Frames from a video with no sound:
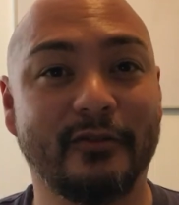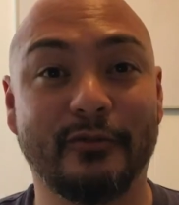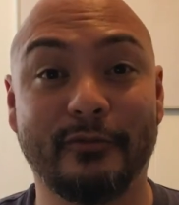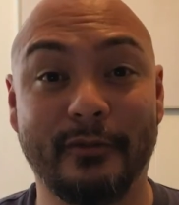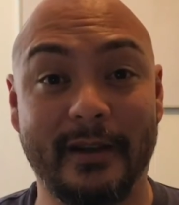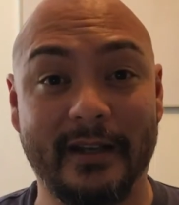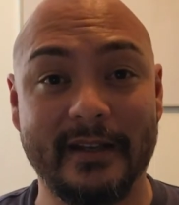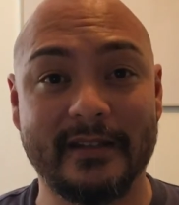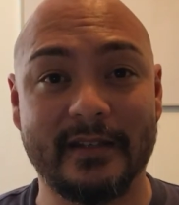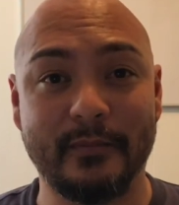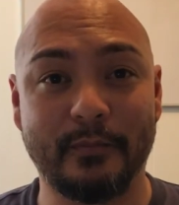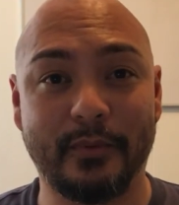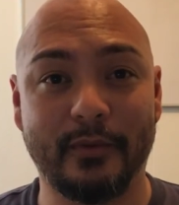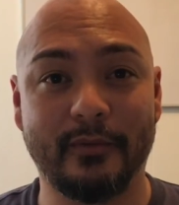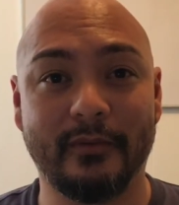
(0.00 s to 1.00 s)
Really
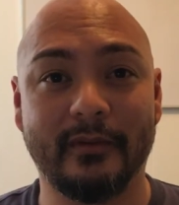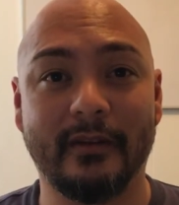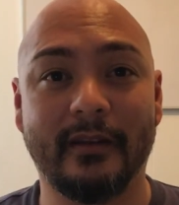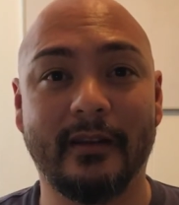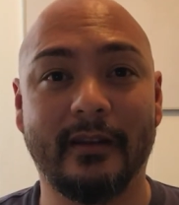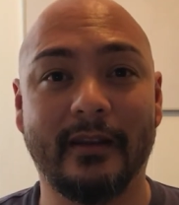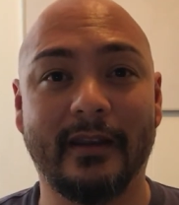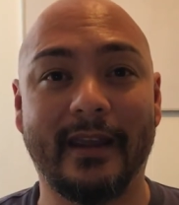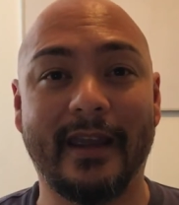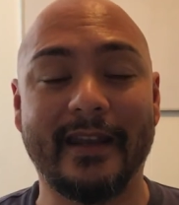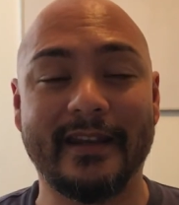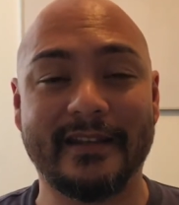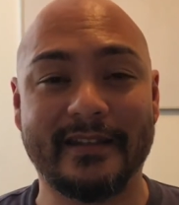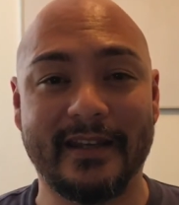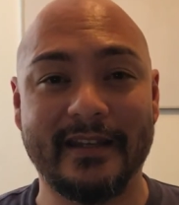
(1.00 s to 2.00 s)
simple,
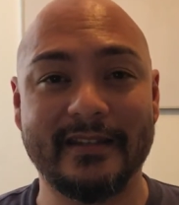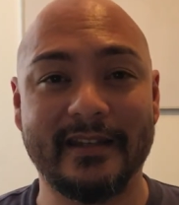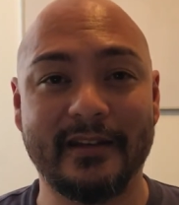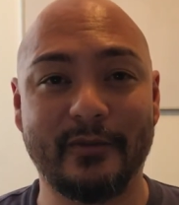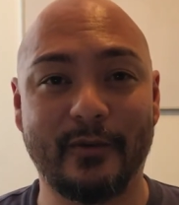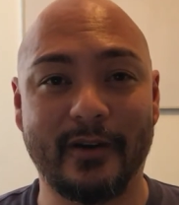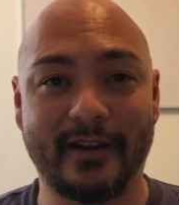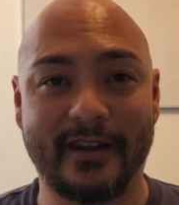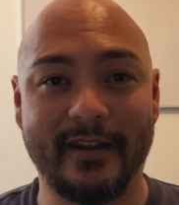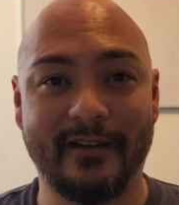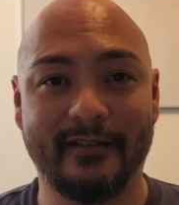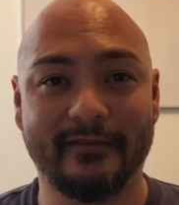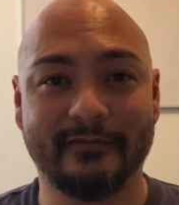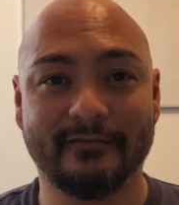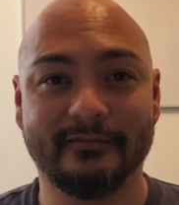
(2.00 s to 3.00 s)
and it's easy to work out.